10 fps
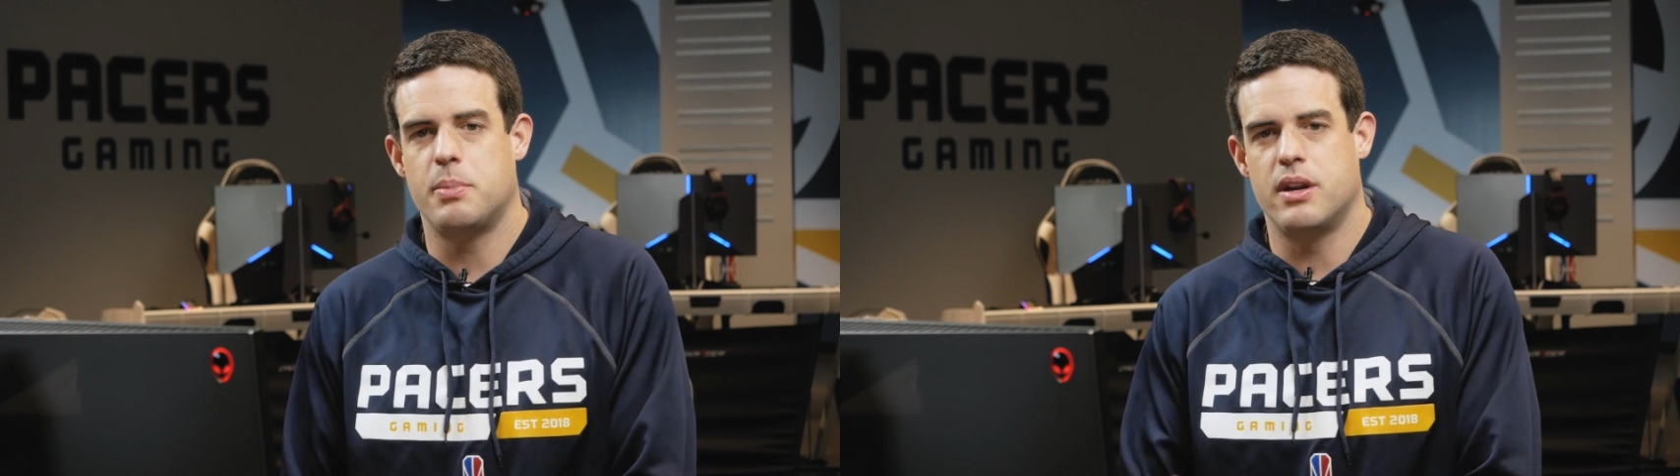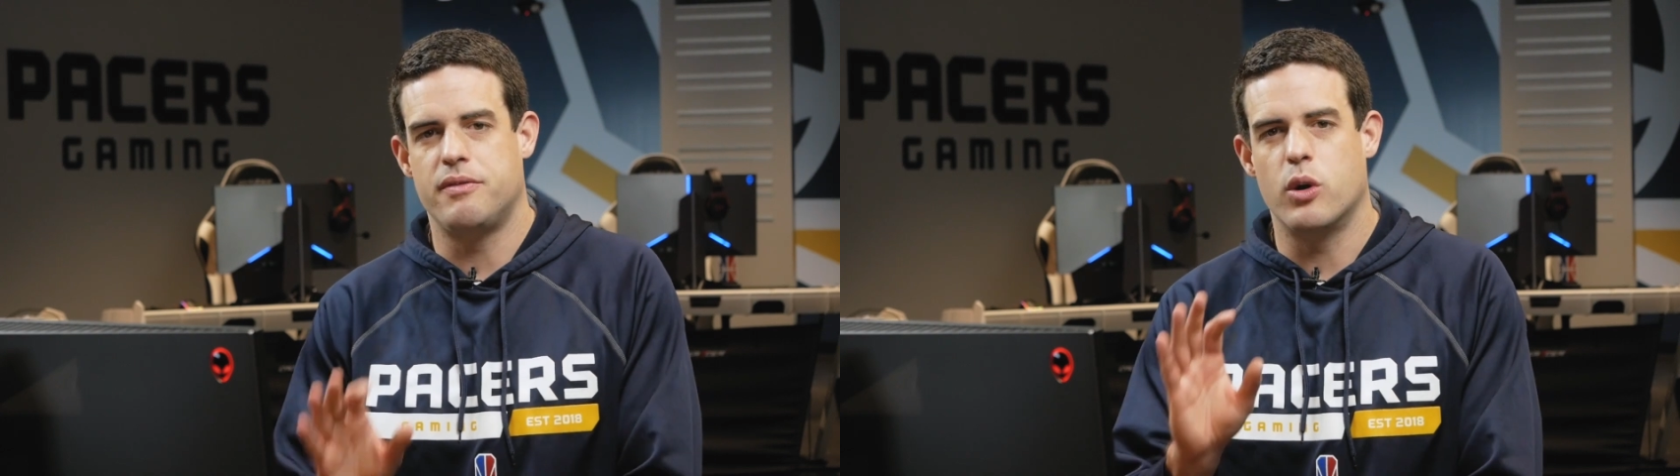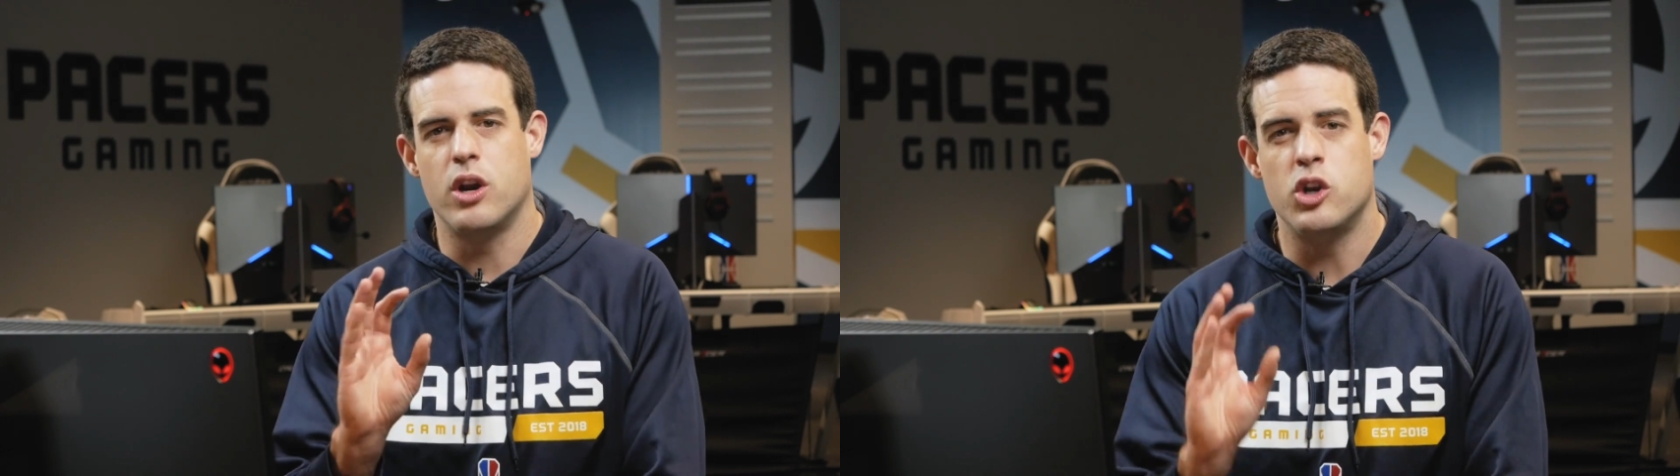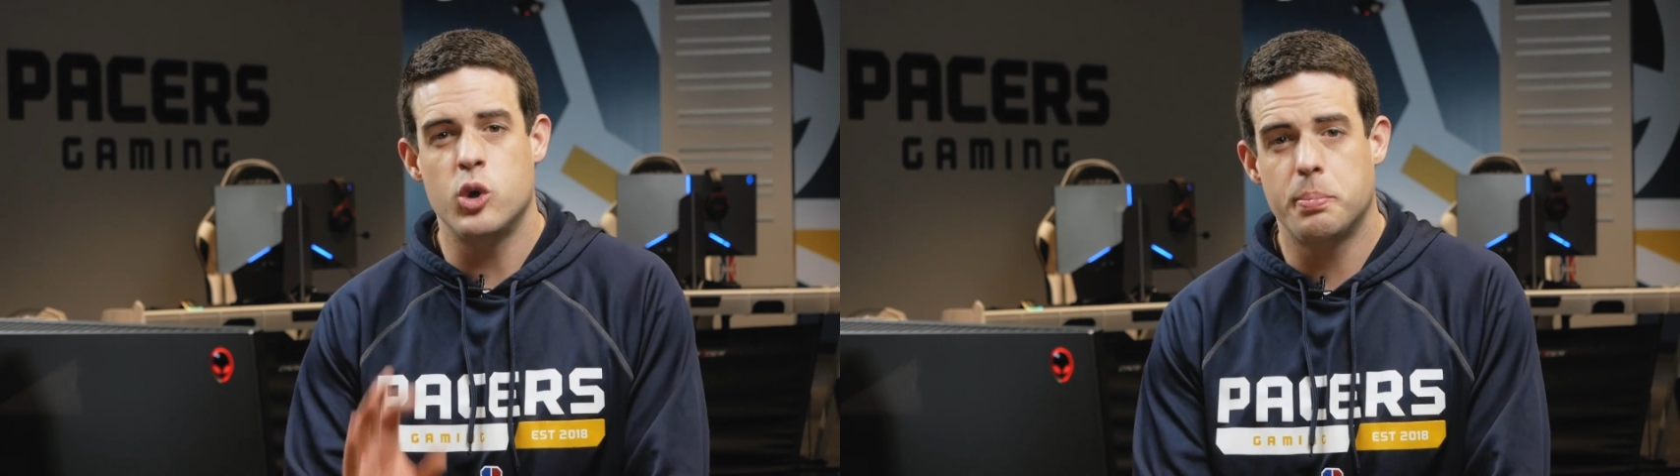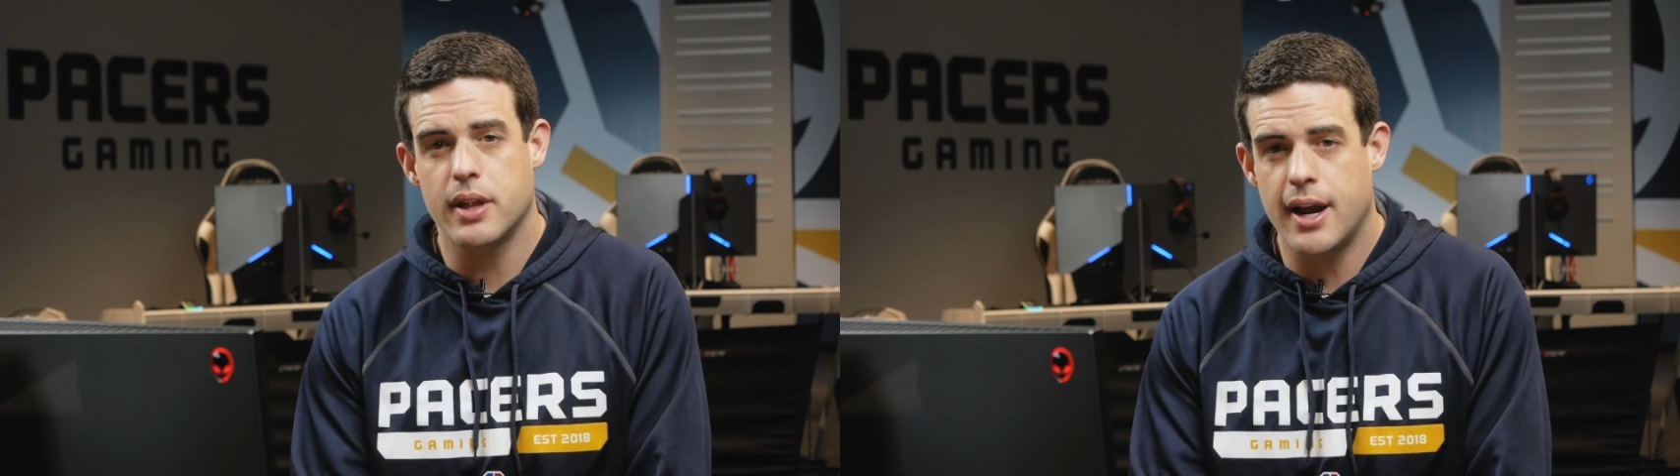But if you're a
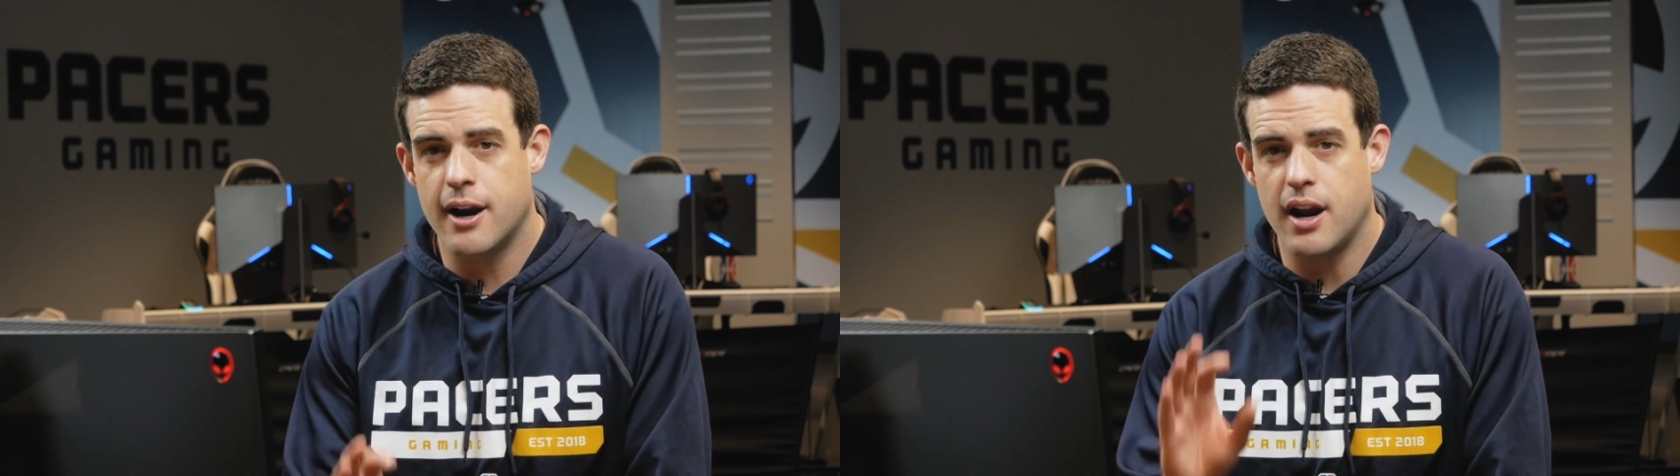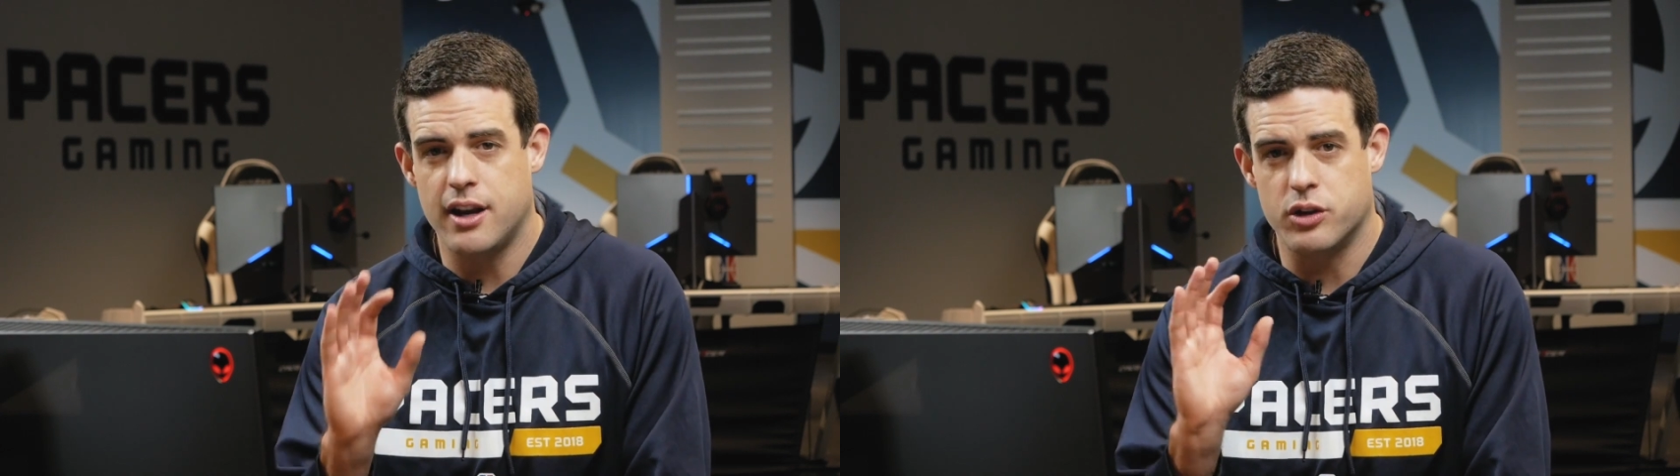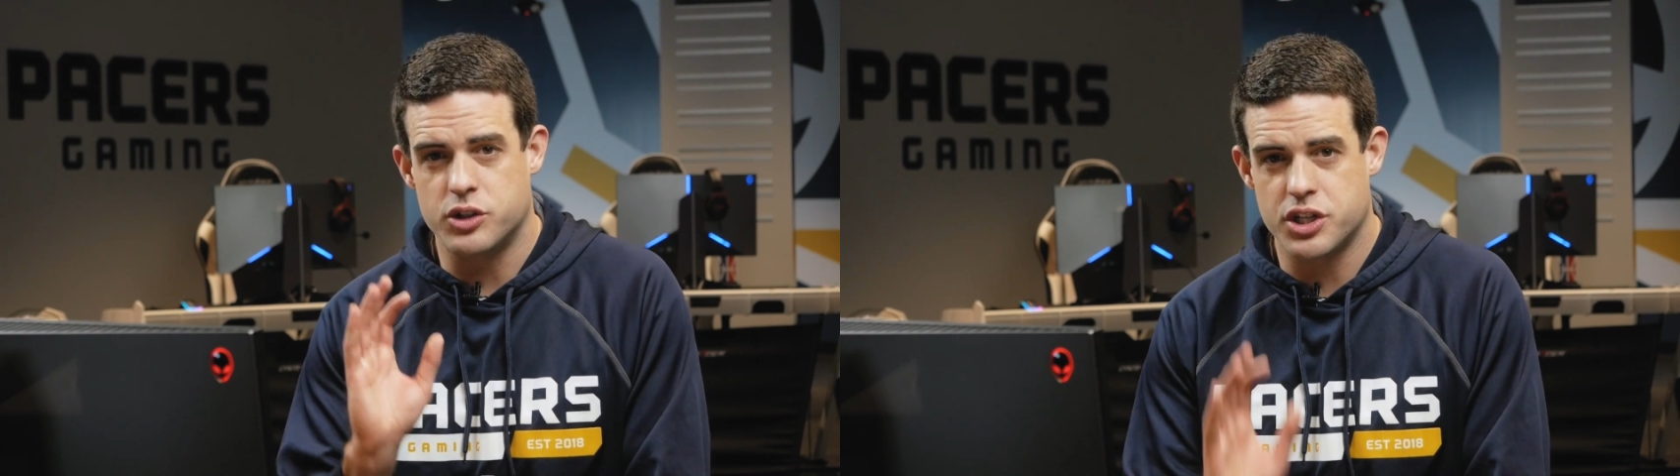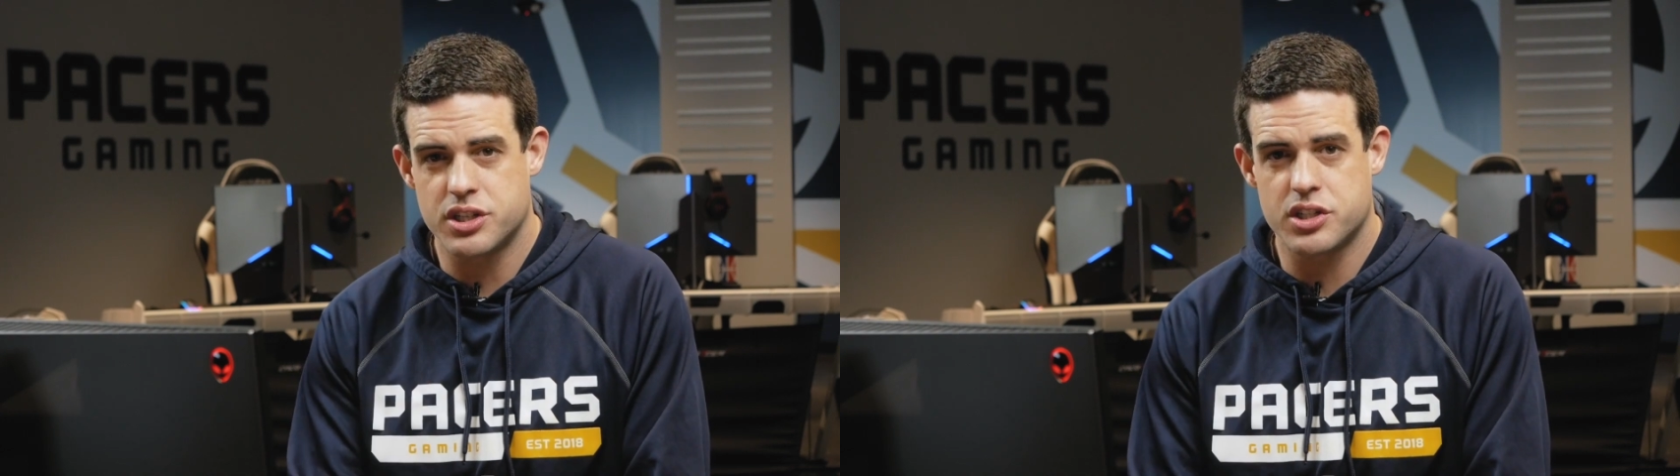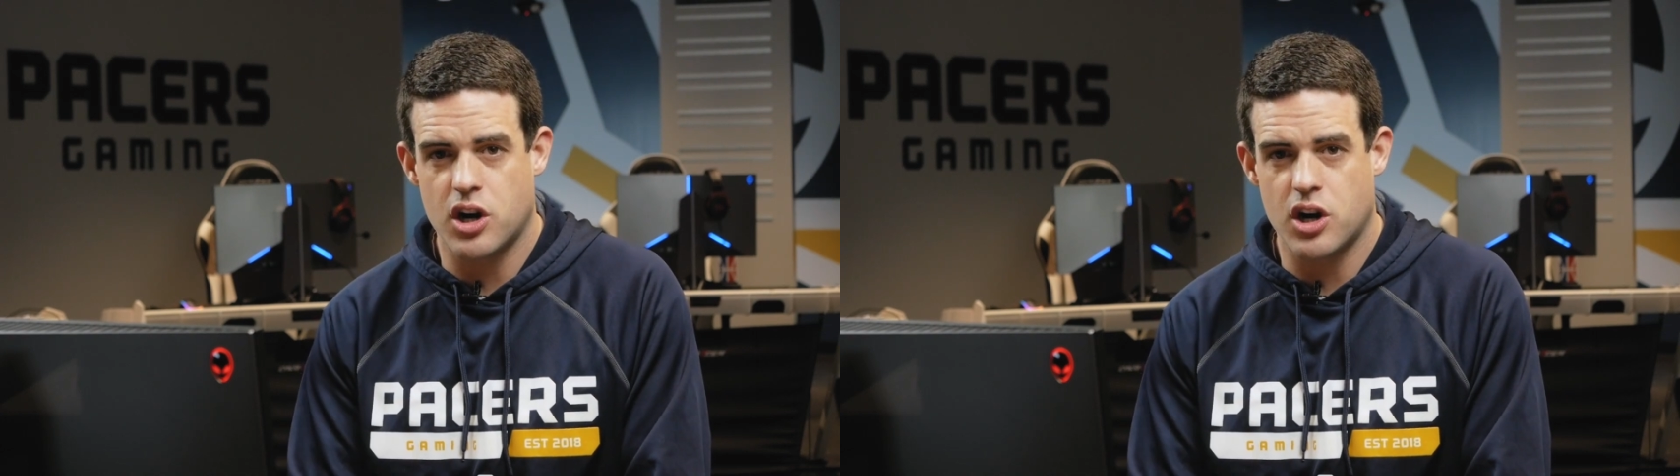new player and you're just